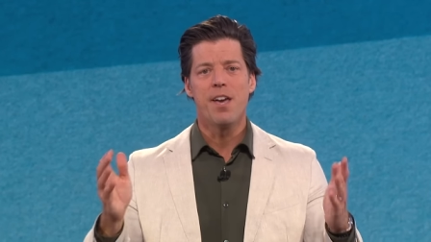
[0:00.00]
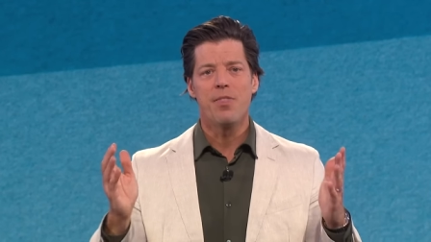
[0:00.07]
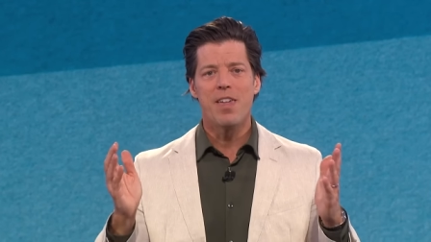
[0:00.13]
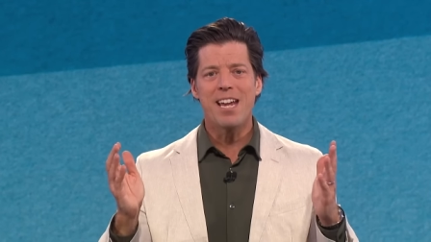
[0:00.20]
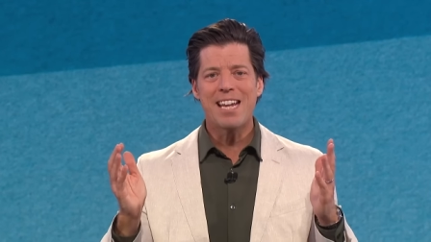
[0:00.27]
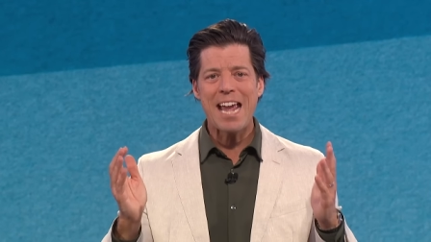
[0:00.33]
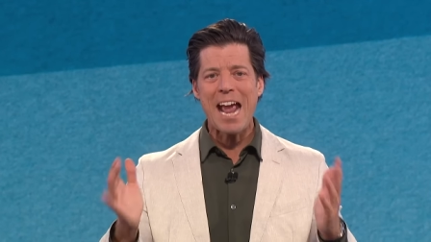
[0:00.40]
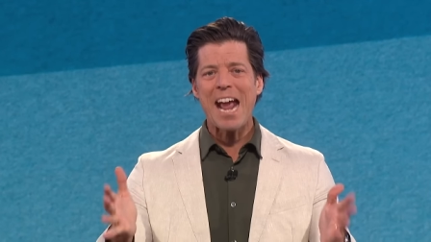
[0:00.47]

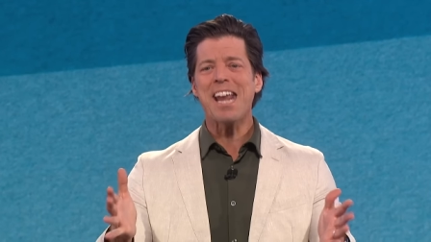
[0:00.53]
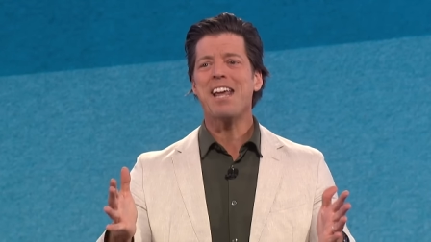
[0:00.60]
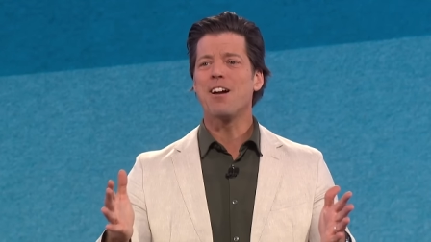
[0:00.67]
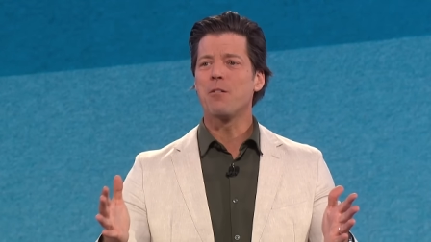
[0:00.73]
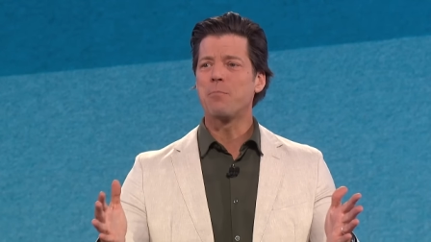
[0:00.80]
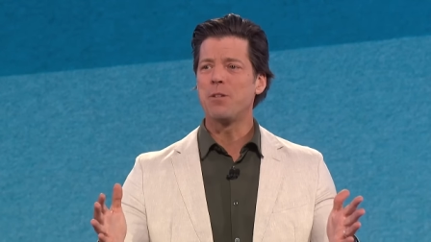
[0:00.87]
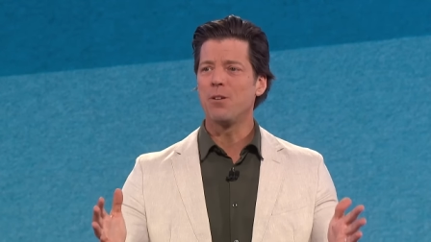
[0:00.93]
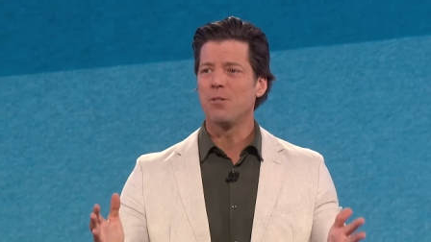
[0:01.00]
They can
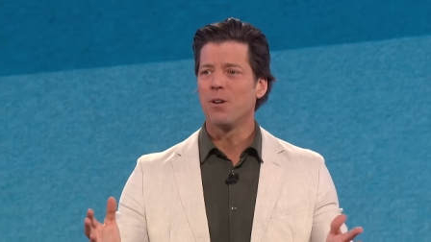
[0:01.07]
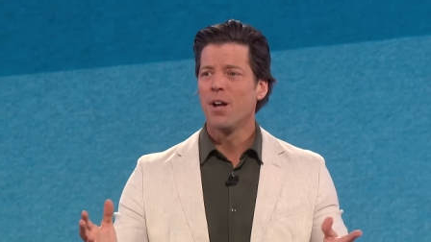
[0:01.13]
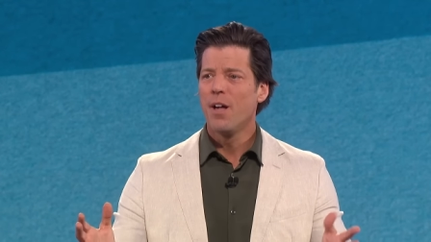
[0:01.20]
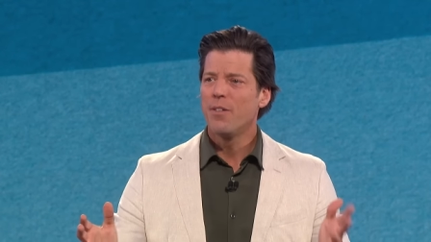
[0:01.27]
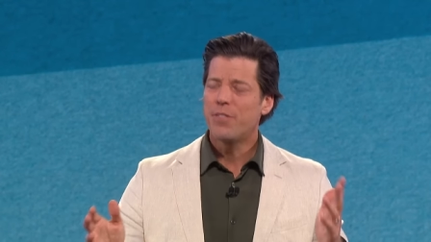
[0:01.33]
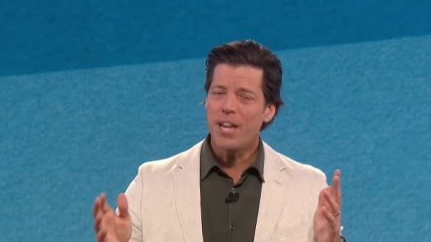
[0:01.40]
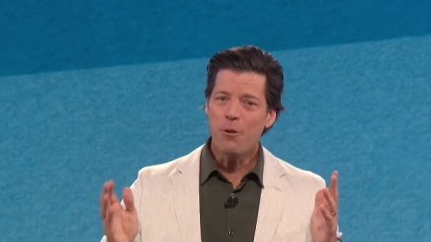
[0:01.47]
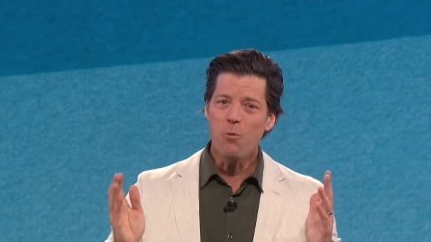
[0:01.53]
help you.
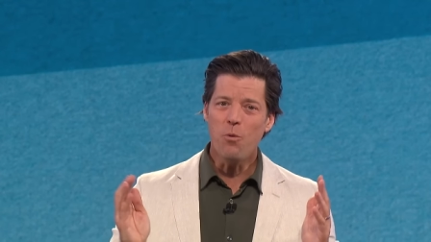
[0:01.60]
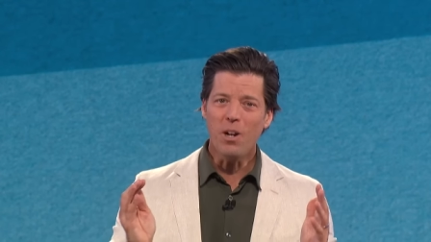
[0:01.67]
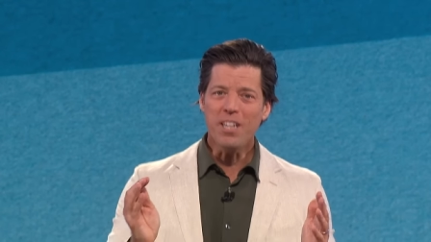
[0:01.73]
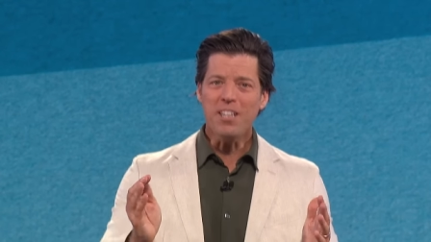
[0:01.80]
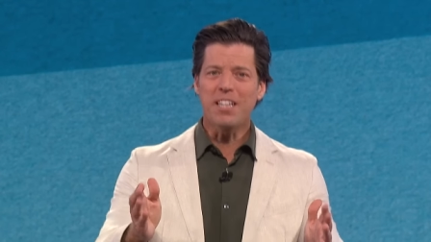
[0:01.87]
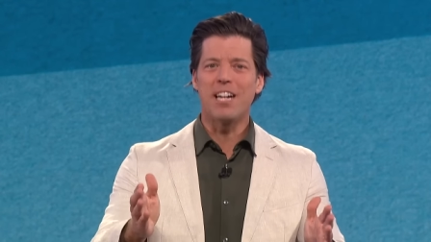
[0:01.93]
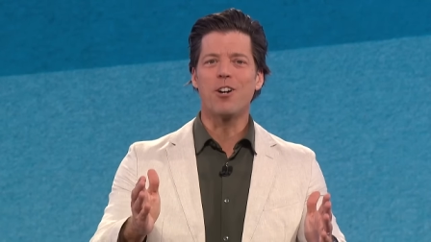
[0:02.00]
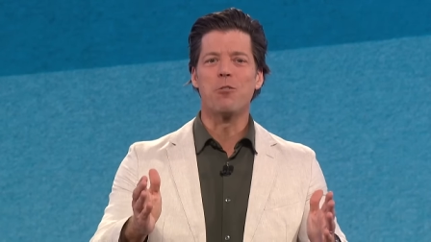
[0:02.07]
They
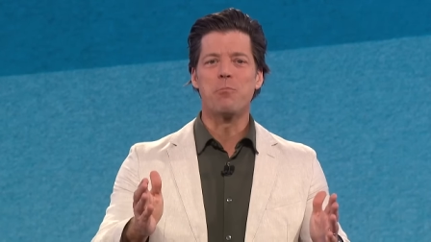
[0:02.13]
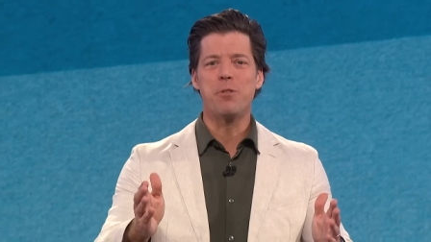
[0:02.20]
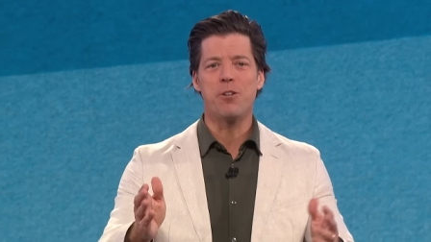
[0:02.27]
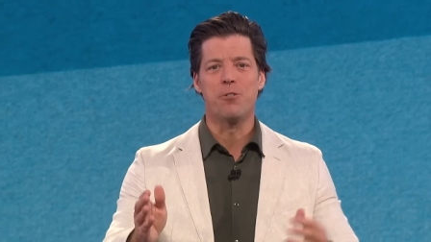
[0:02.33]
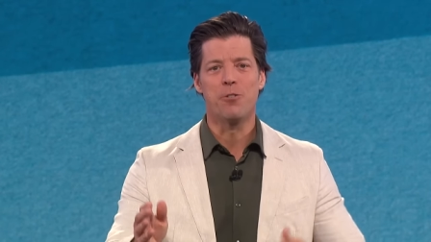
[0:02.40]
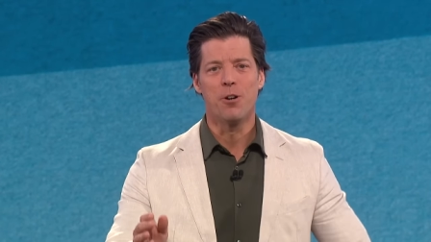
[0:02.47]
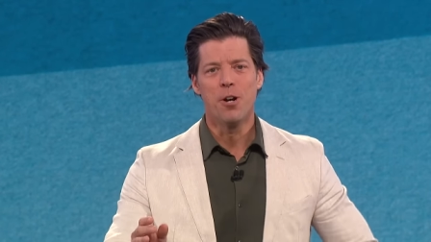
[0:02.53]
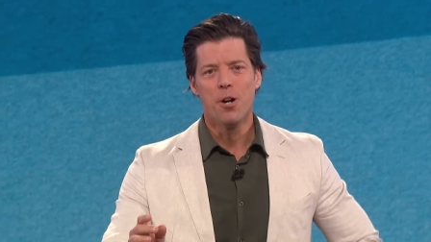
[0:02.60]
will help
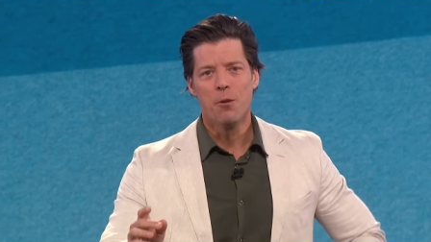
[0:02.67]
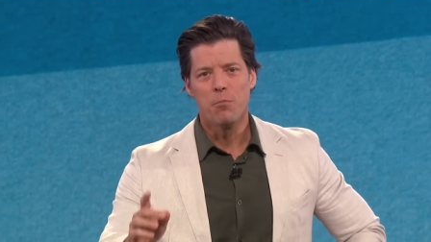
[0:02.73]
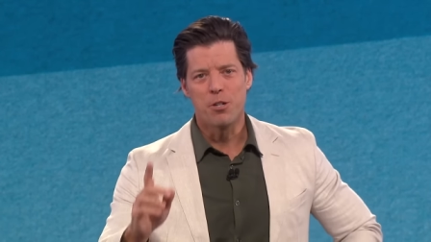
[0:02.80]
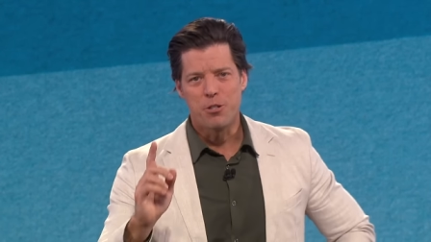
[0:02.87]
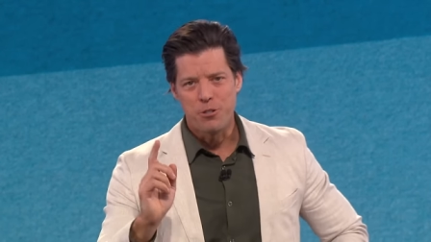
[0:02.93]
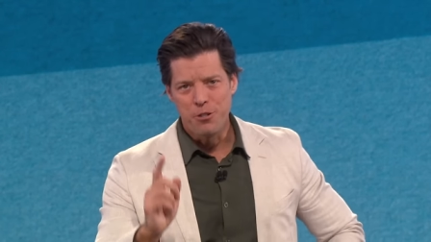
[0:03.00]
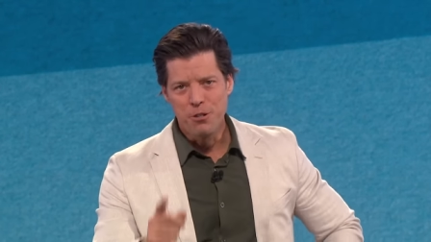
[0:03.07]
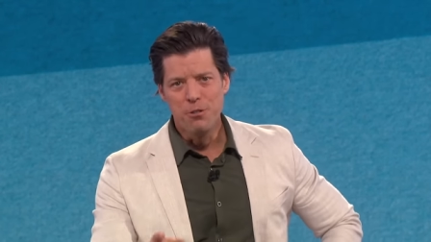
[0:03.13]
you.
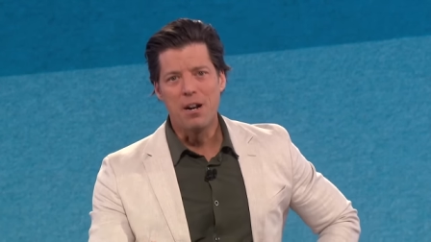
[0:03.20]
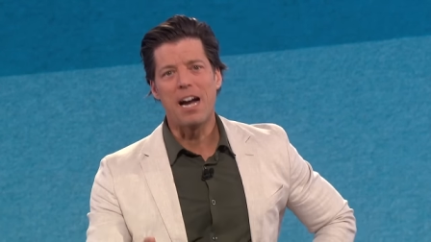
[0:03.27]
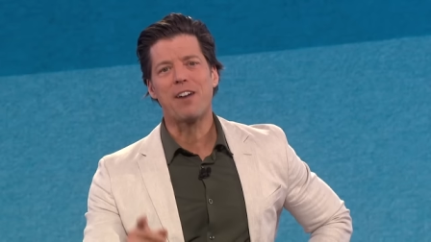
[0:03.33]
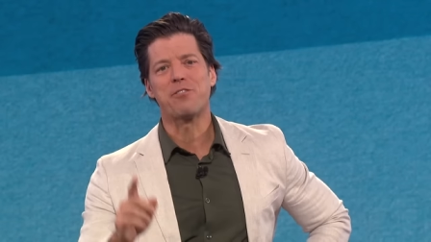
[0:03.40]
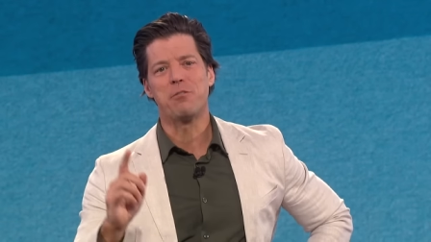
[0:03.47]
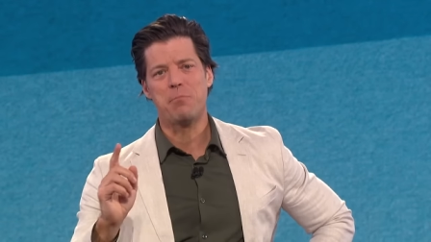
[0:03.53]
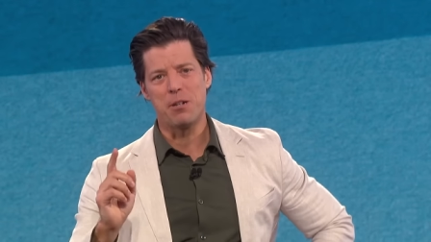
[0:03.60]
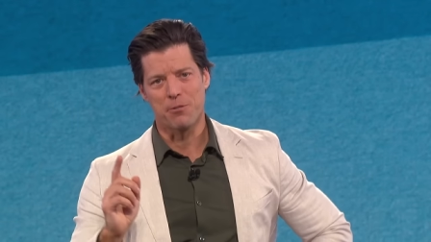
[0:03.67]
But you
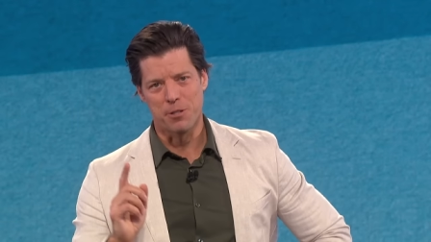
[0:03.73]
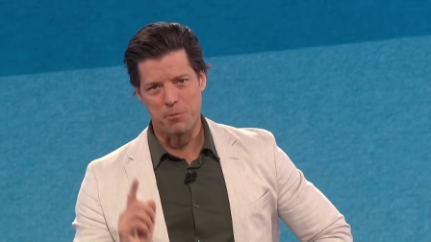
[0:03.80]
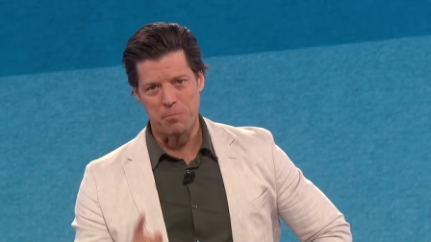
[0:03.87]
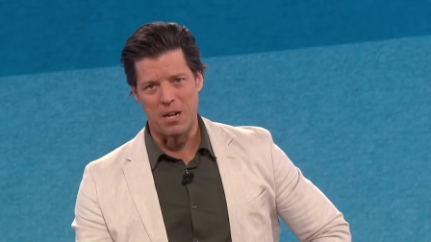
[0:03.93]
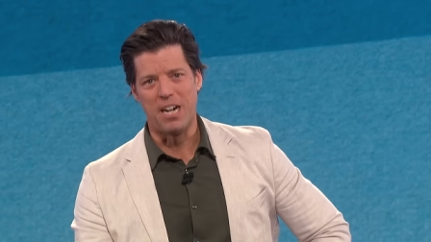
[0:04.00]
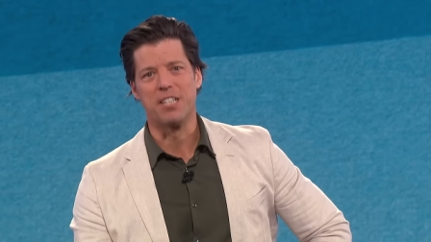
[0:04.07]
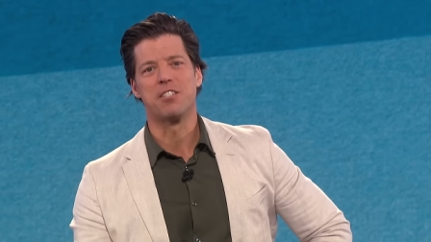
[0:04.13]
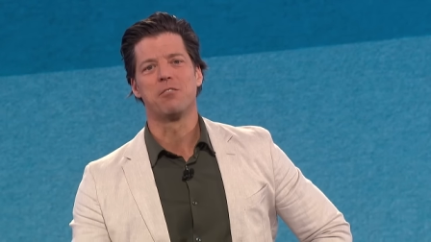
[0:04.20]
have to be
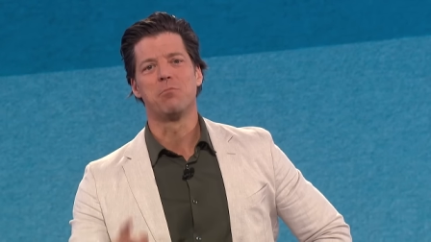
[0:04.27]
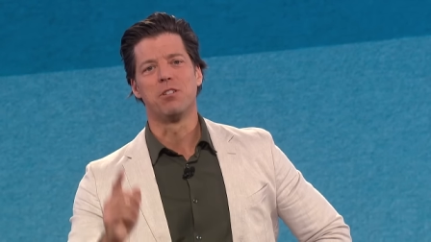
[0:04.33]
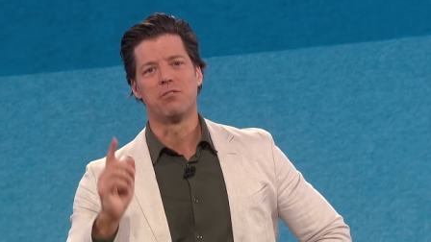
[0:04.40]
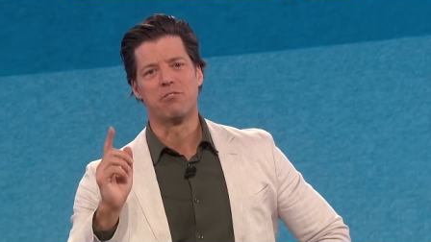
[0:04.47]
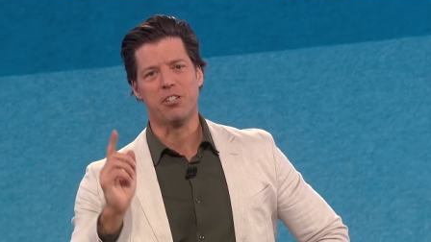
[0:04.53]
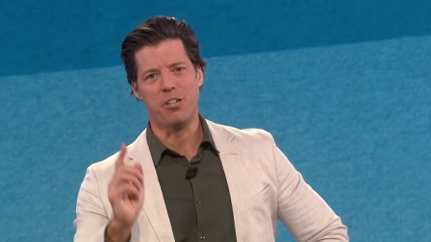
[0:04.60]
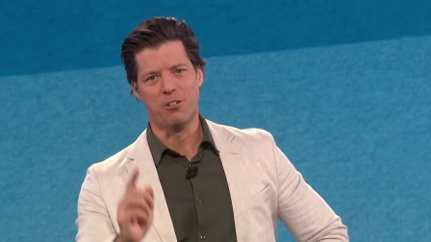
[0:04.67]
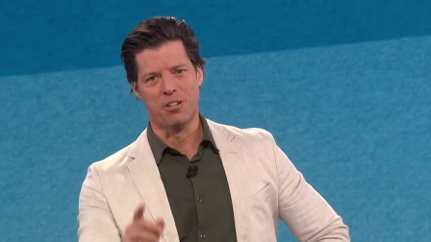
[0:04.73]
responsible
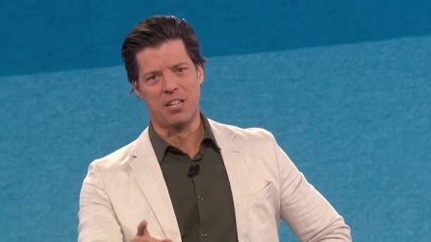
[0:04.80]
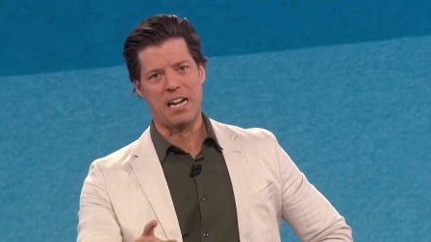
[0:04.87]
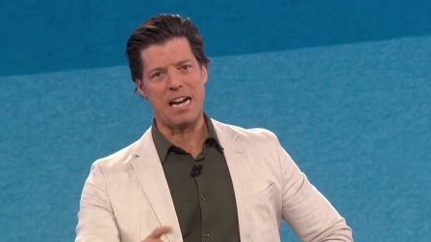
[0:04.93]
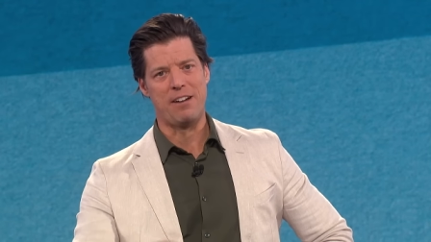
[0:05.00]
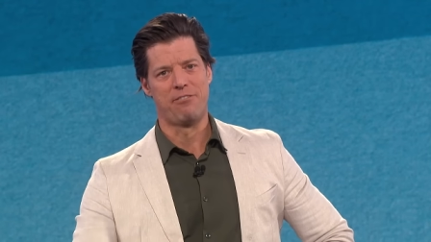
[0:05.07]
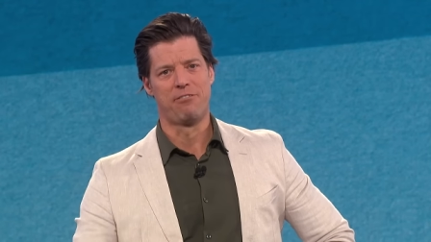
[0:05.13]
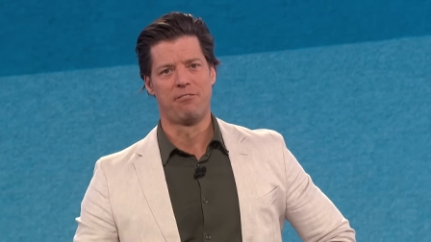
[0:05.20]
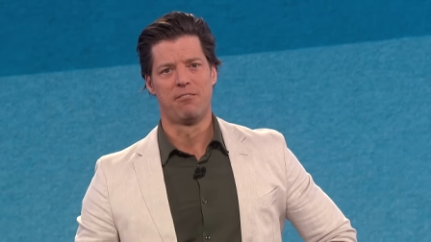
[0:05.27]
for your
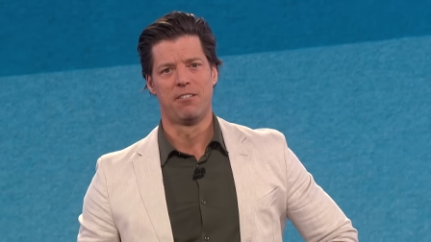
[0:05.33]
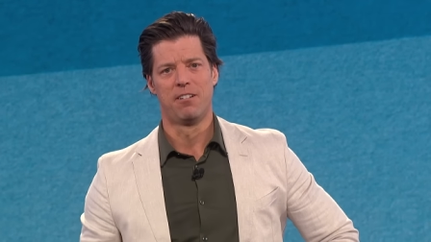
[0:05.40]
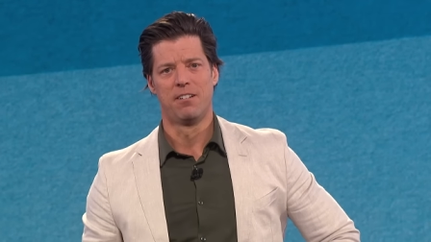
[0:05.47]
life.